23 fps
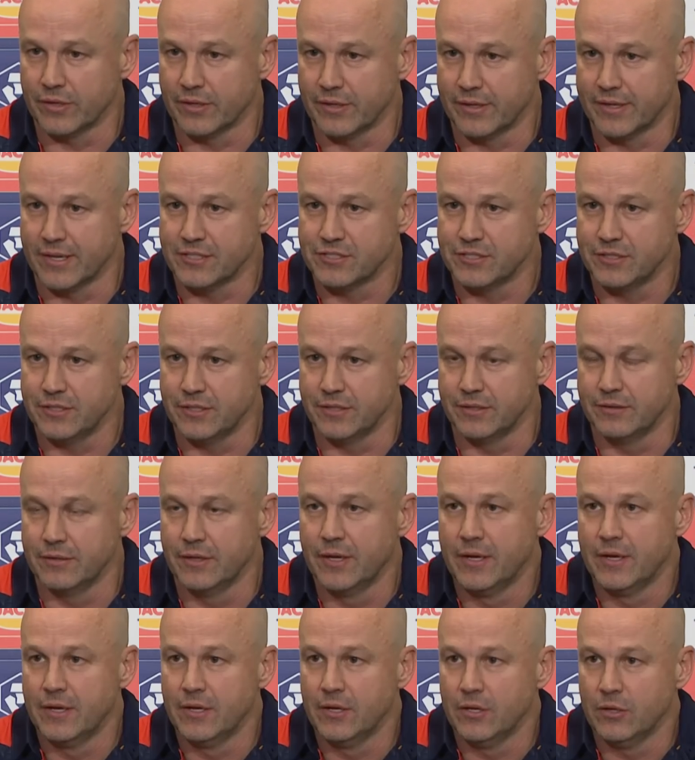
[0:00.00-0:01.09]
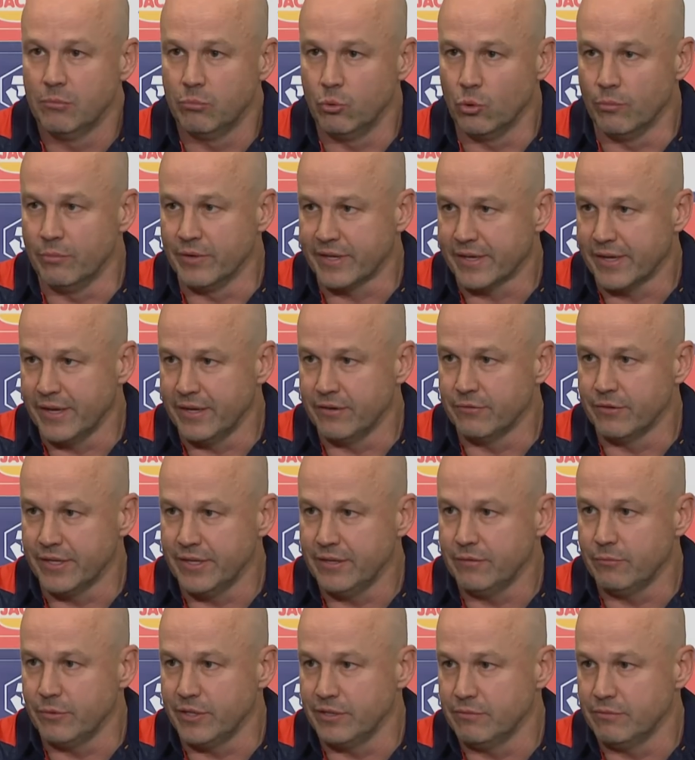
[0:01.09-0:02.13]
concussion, and brought McHenry in.